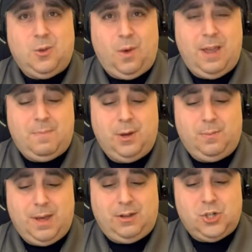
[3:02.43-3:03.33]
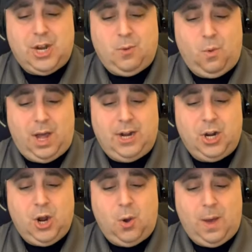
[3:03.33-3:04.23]
the way Bill Belichick wanted to
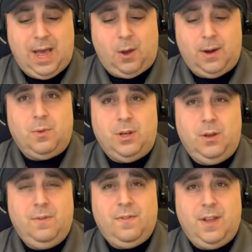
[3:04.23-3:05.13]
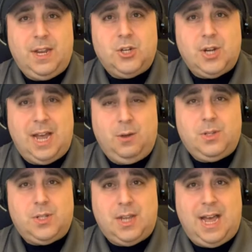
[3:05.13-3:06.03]
go out. When you finish
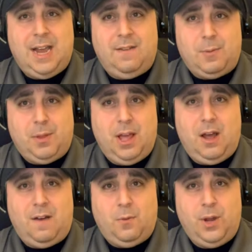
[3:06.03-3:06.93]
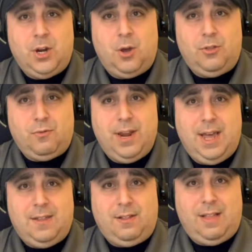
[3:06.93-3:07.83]
outside of the playoff window 3
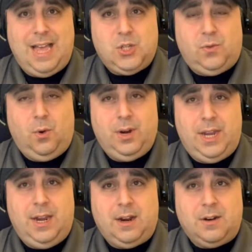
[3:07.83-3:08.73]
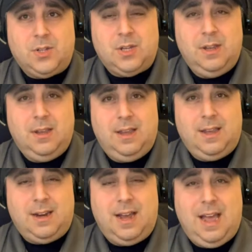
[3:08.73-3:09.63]
out of the last 4 years
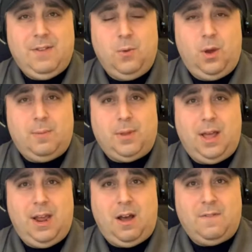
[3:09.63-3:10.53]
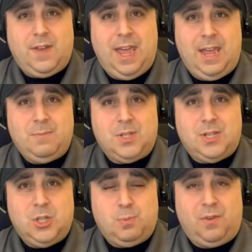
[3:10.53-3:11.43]
and not having won a playoff game
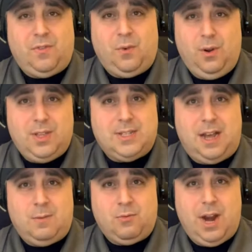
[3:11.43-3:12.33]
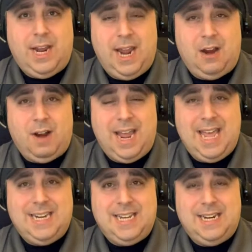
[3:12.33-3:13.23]
since before the Tom Brady era
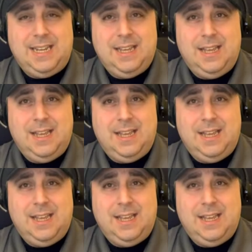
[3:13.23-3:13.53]
ended,